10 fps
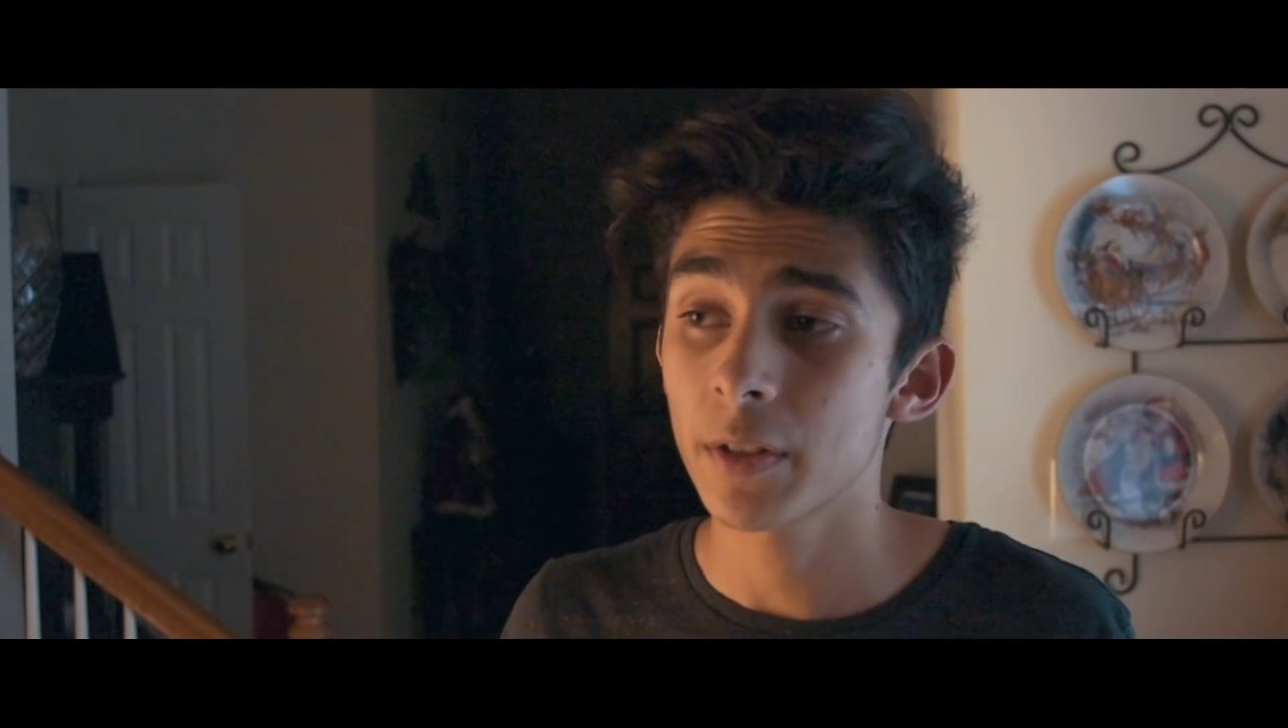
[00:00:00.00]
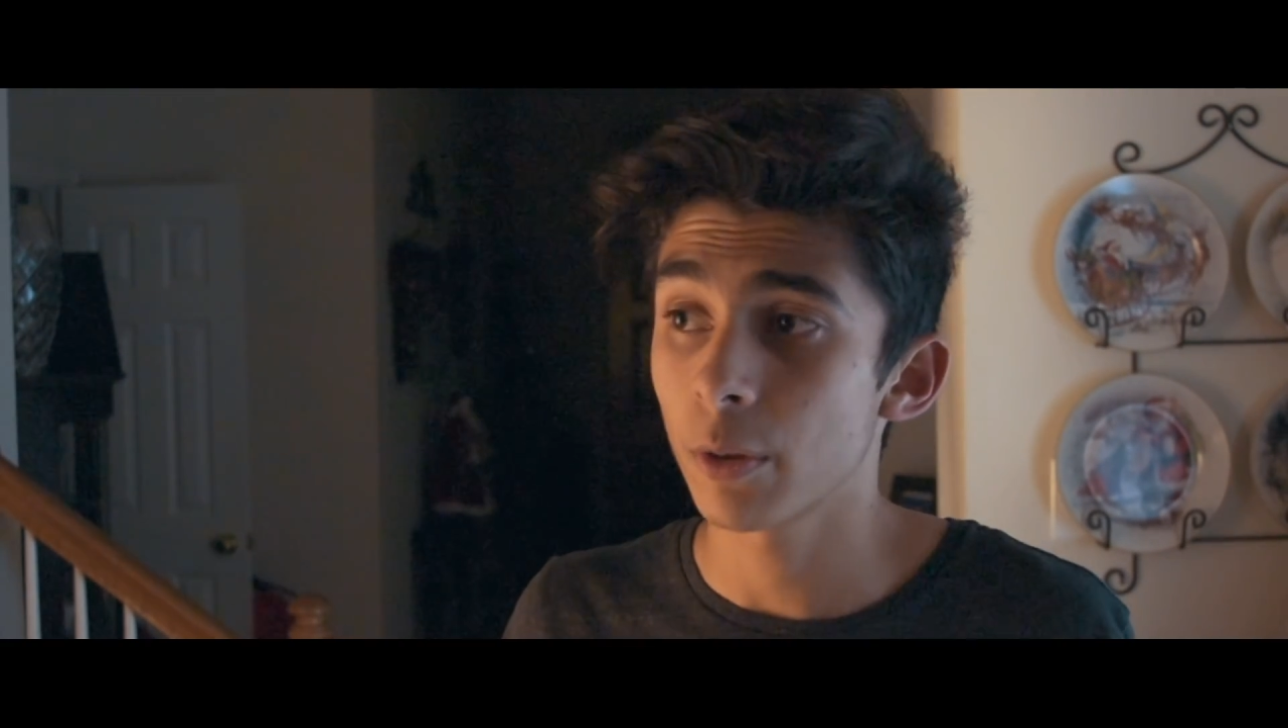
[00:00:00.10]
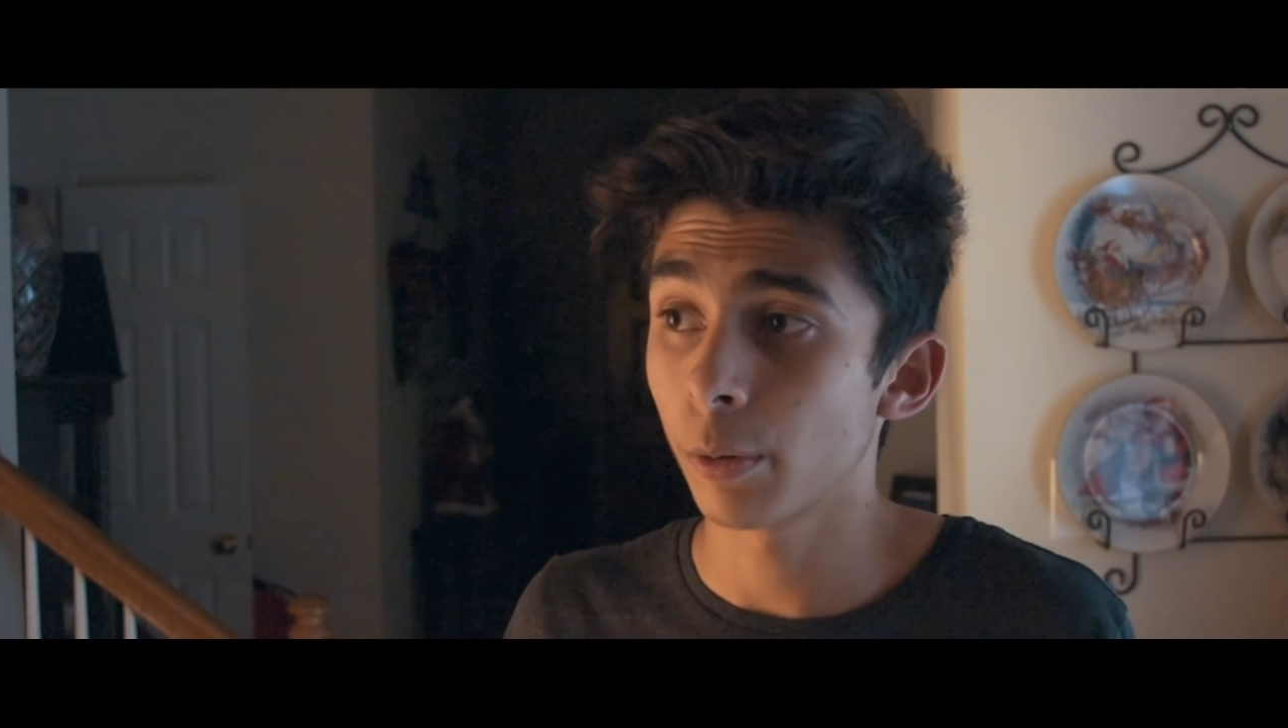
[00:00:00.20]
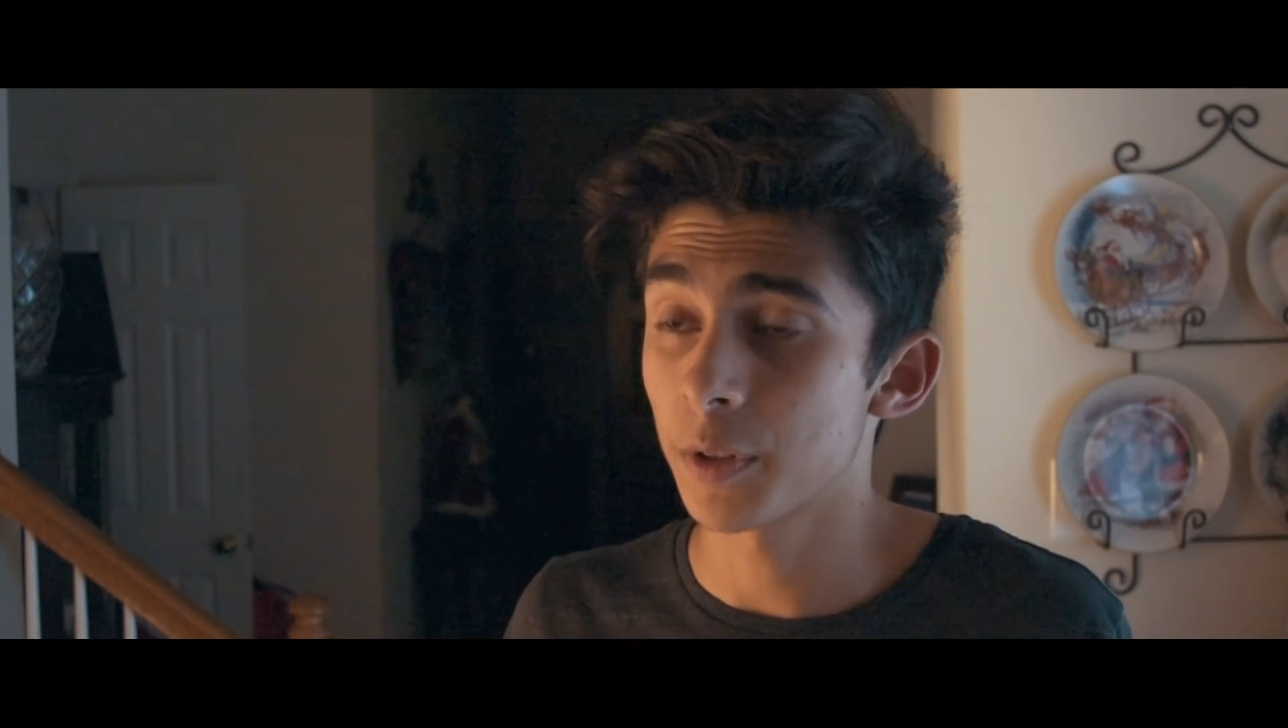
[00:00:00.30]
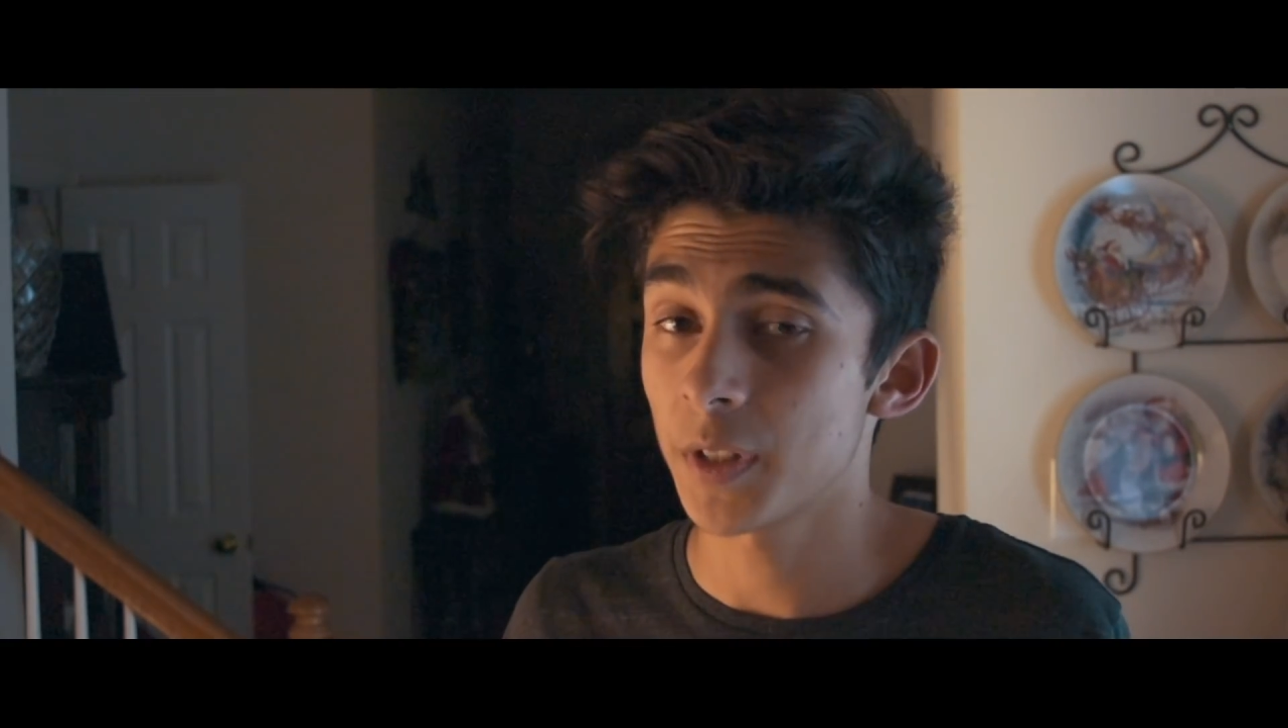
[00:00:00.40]

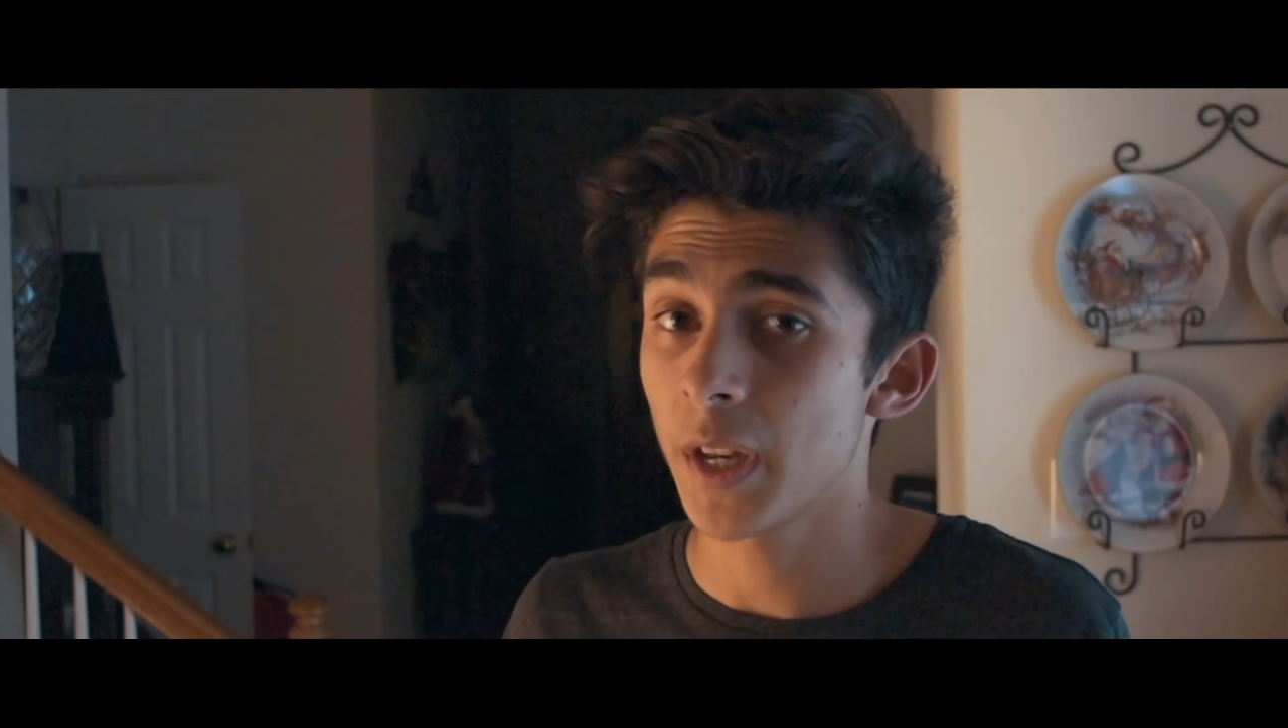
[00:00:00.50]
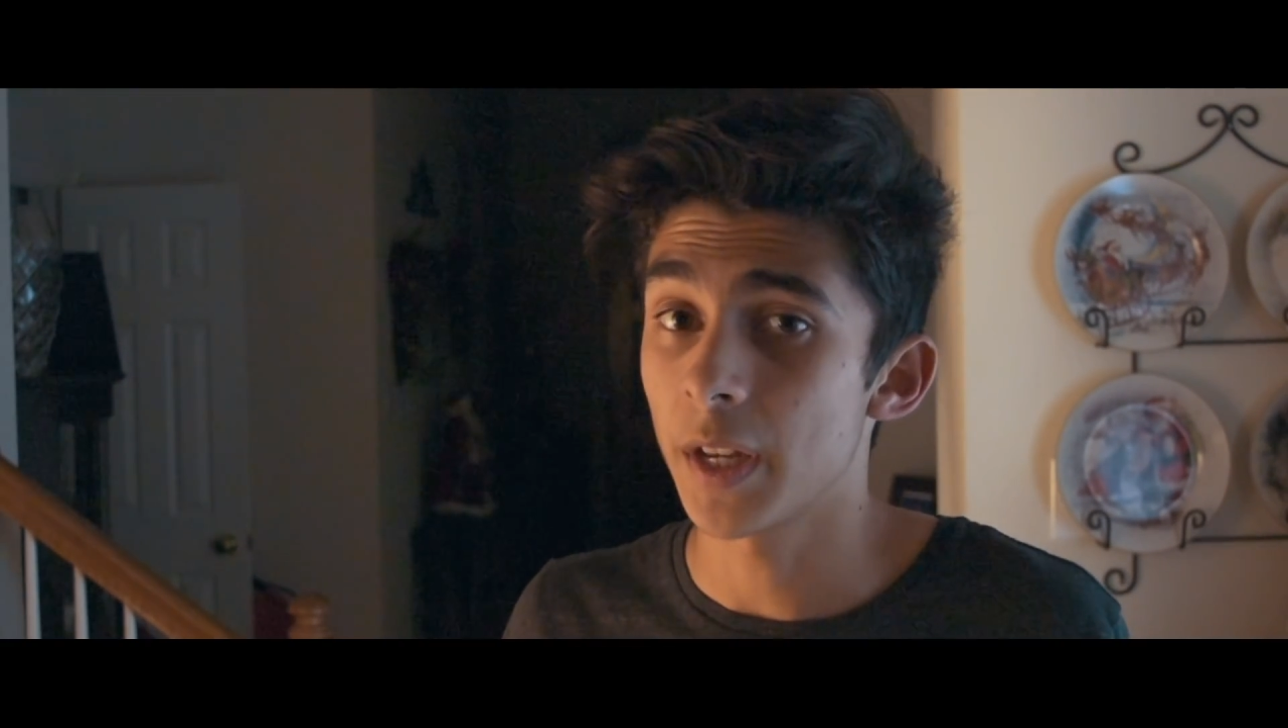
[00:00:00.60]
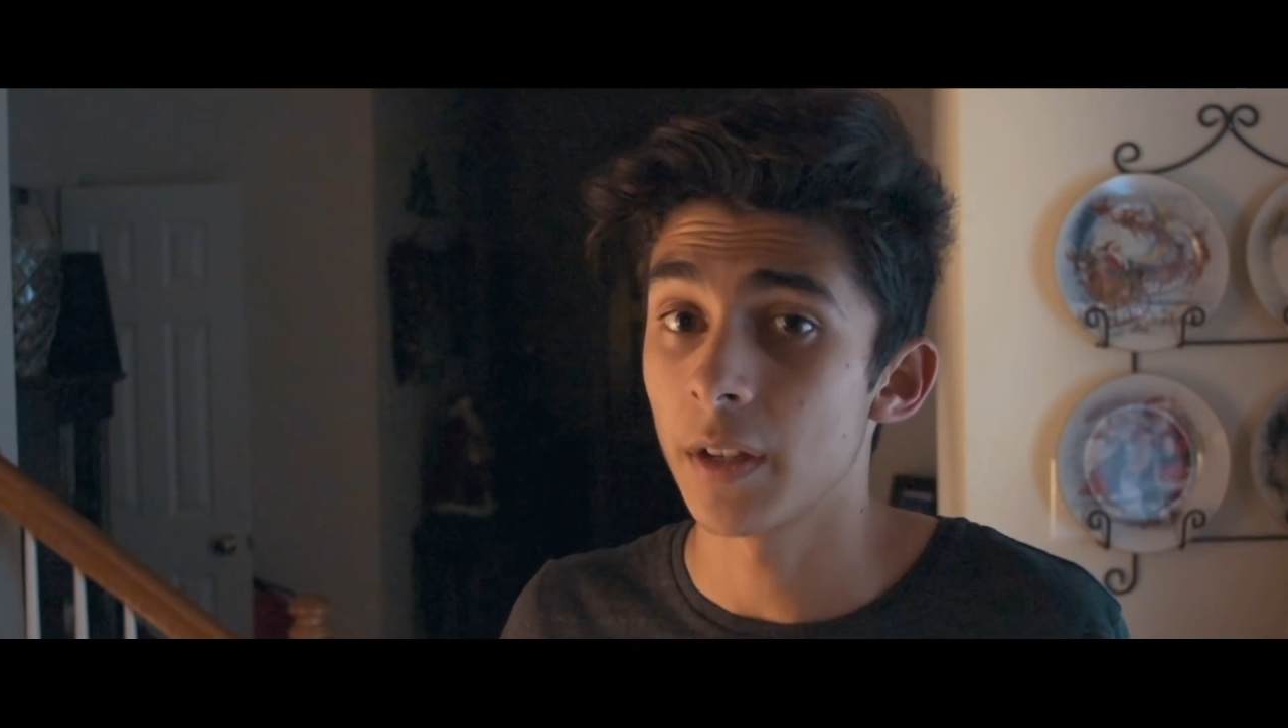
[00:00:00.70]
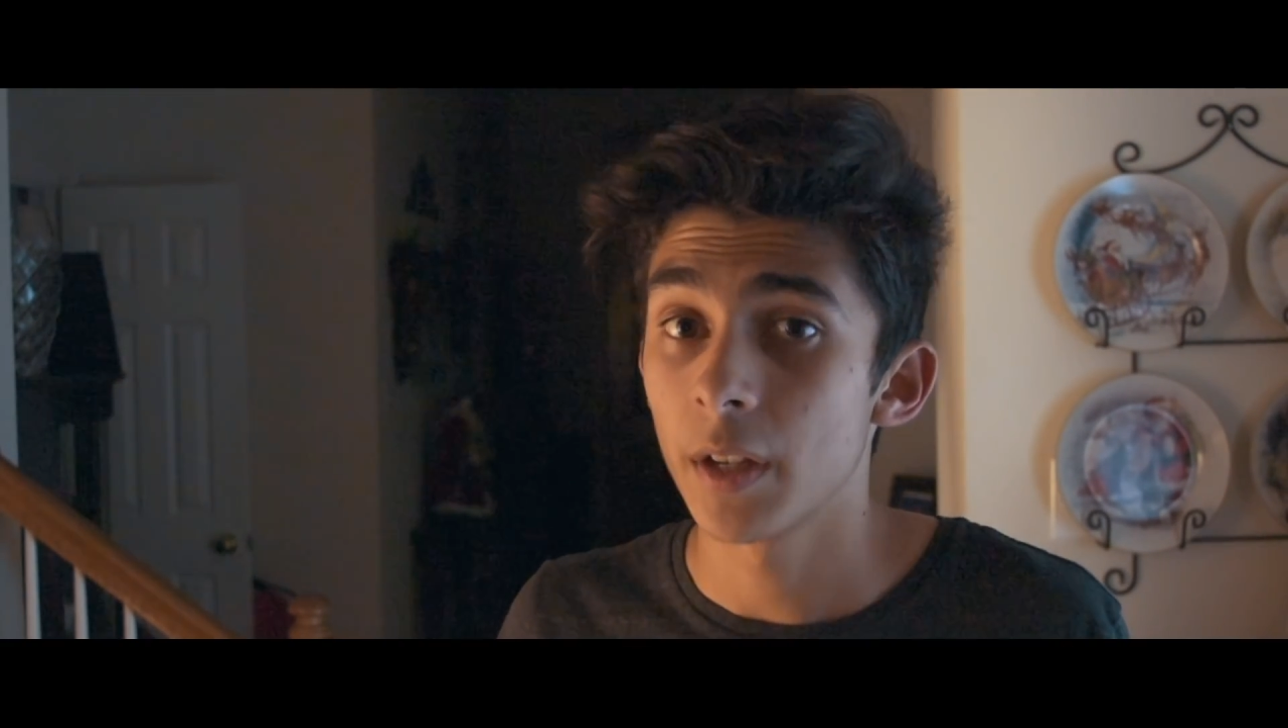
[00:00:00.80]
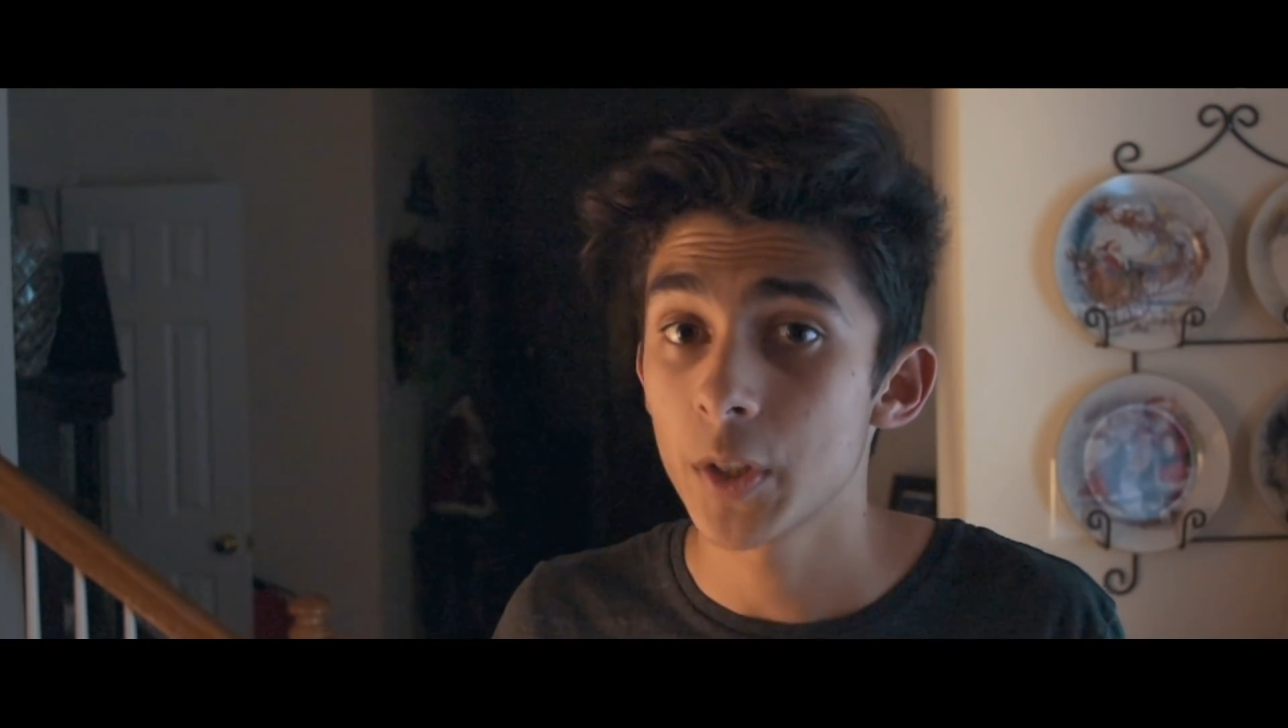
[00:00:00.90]
Solar City